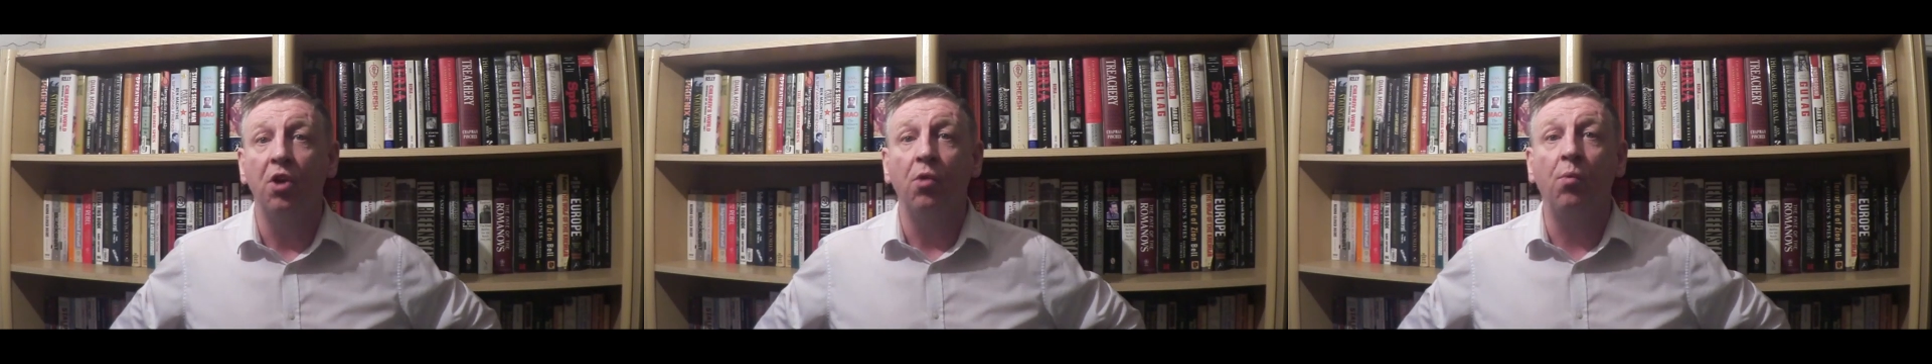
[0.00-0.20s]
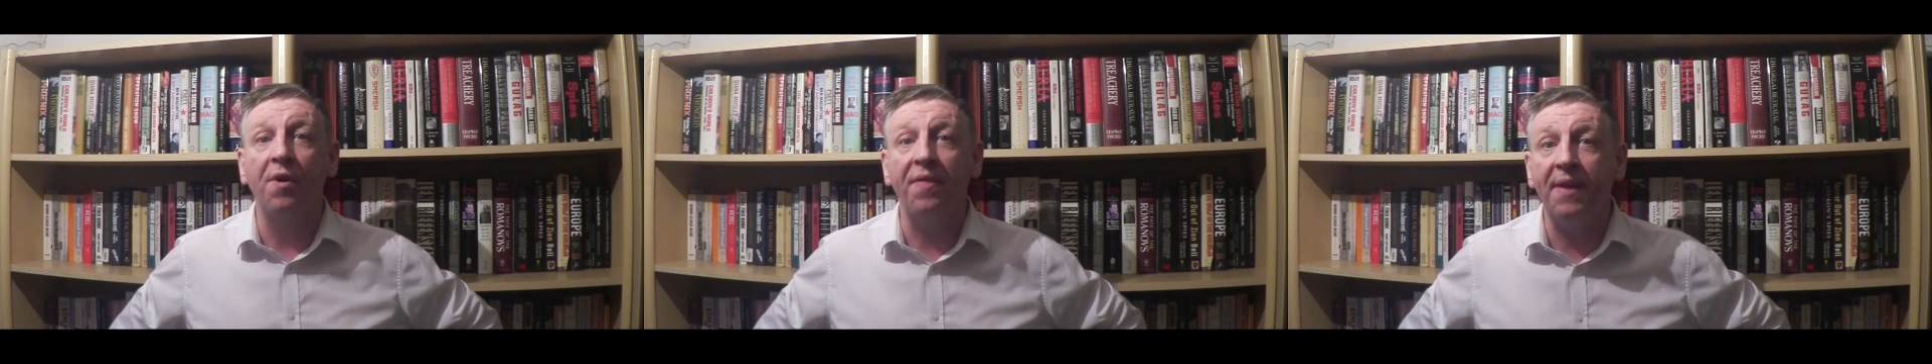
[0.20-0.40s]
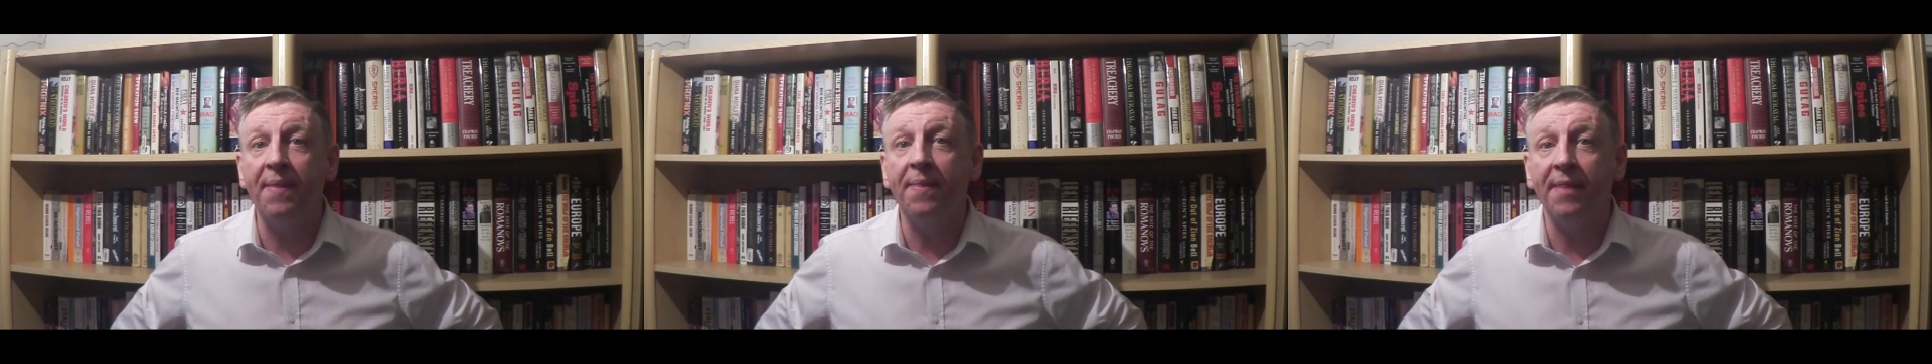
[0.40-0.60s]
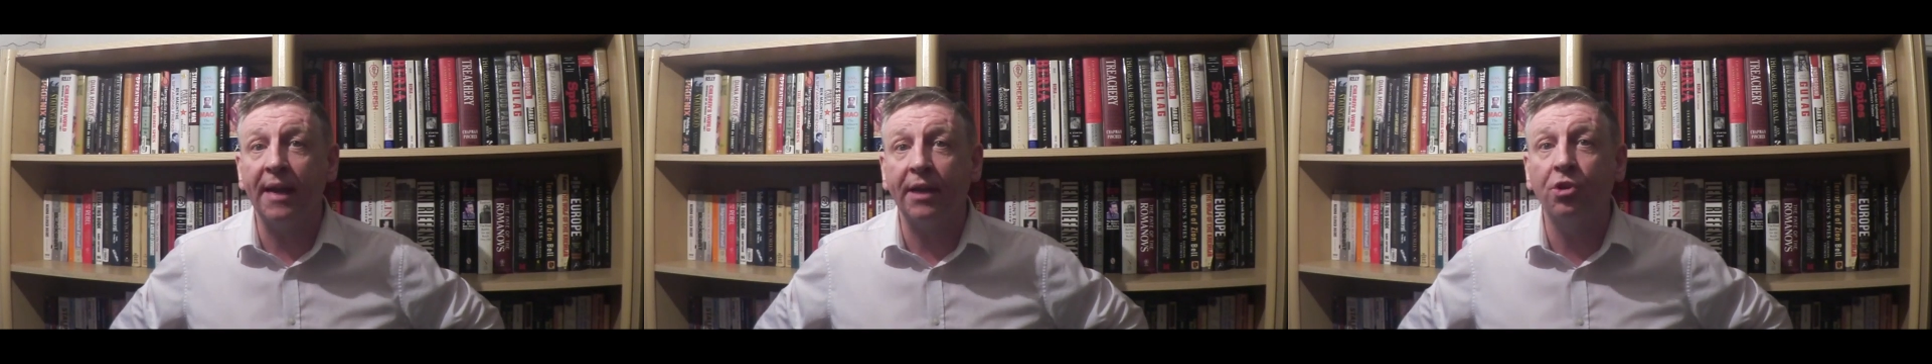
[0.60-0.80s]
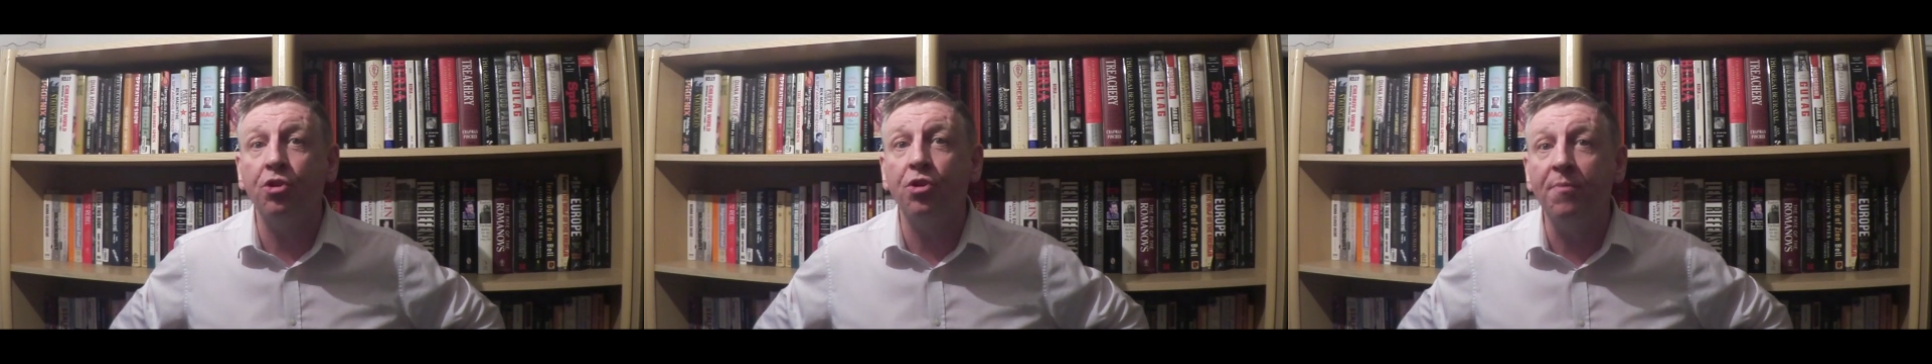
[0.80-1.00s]
within
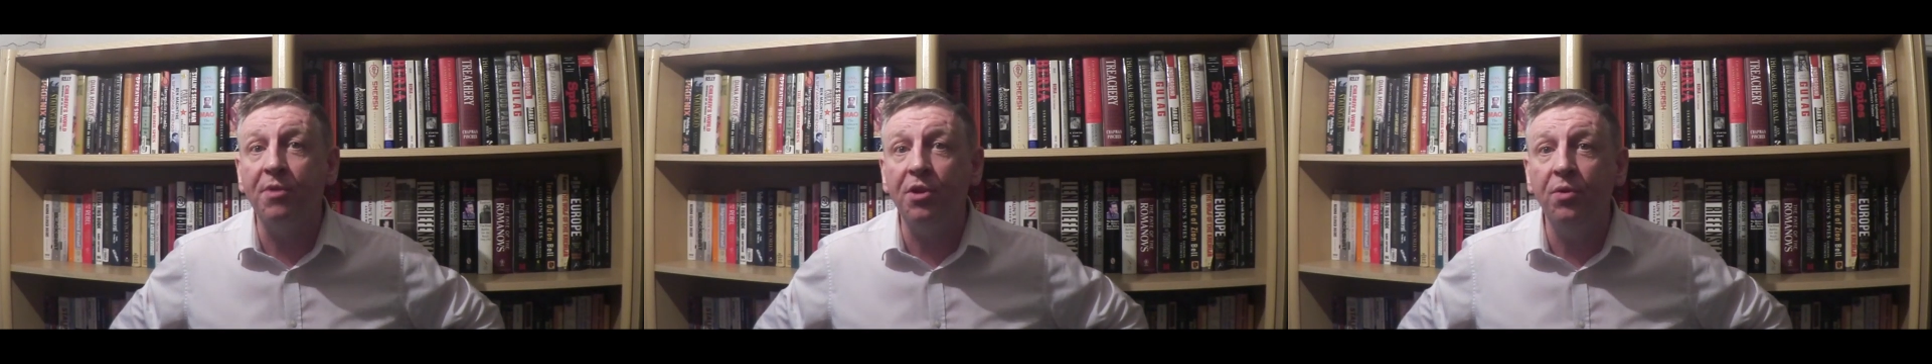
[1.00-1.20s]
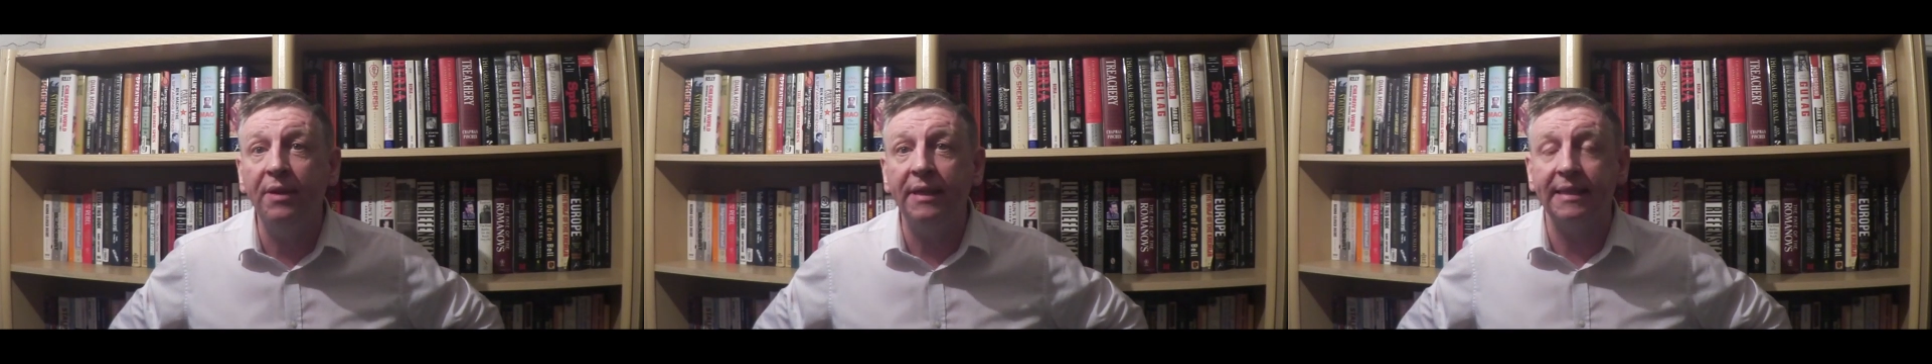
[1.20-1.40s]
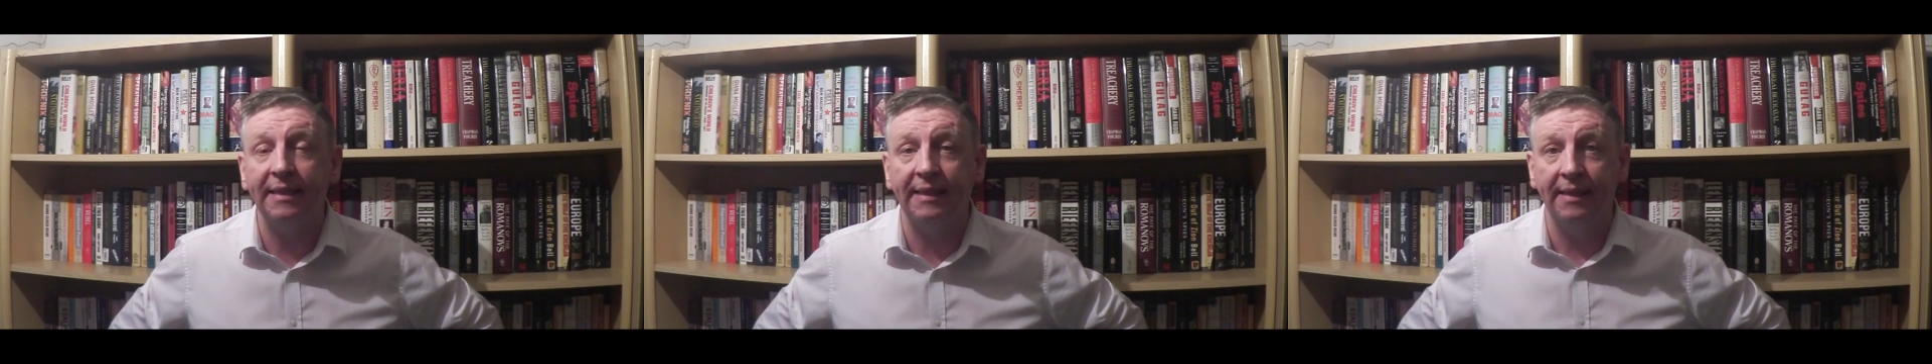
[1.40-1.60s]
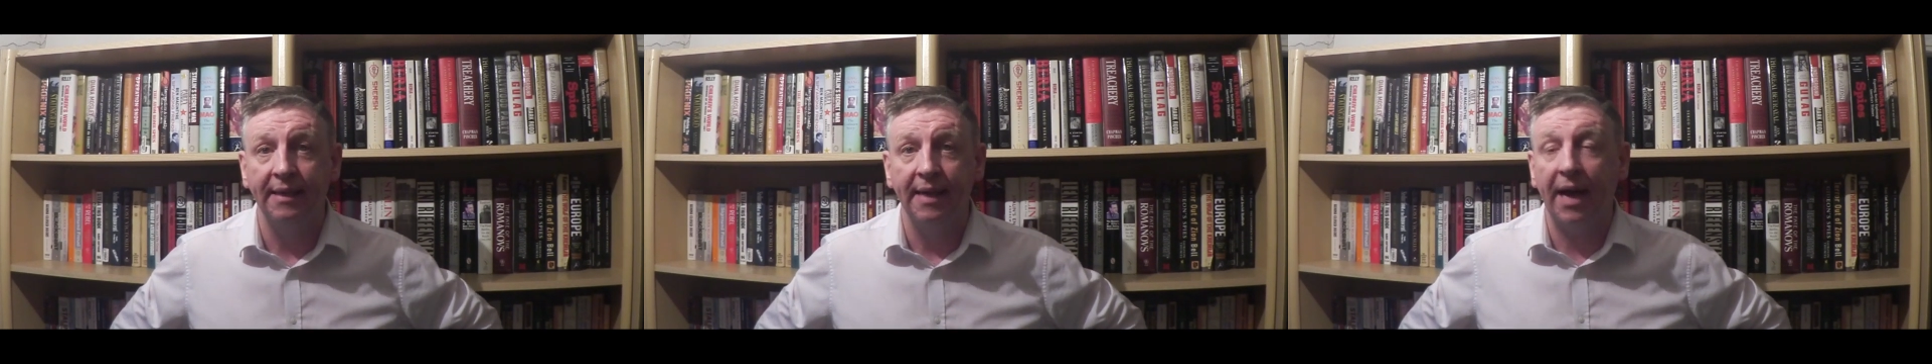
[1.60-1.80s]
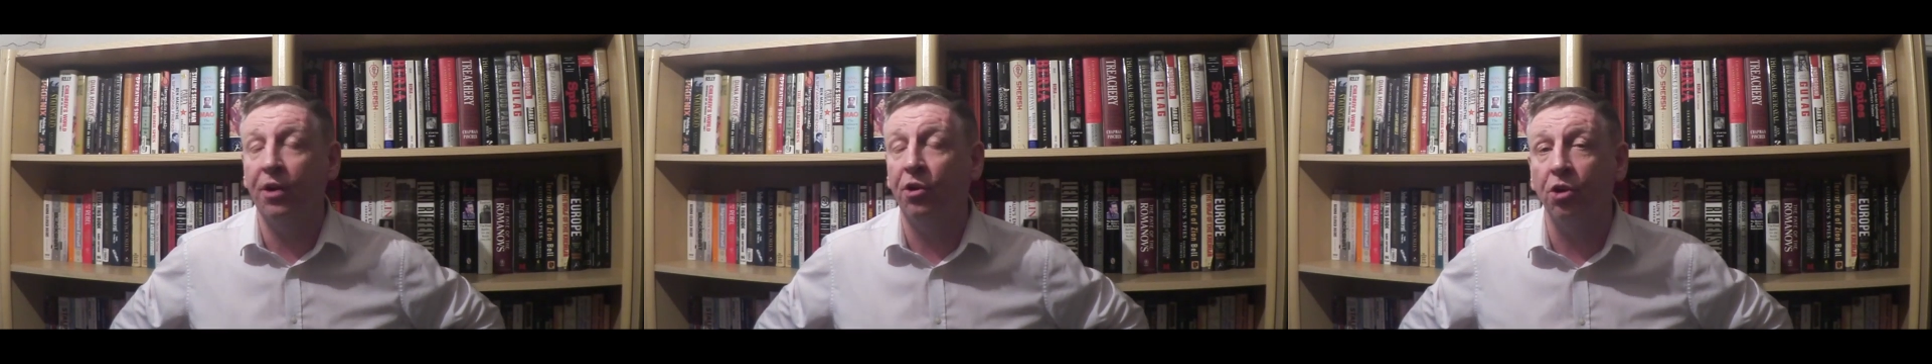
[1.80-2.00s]
that community and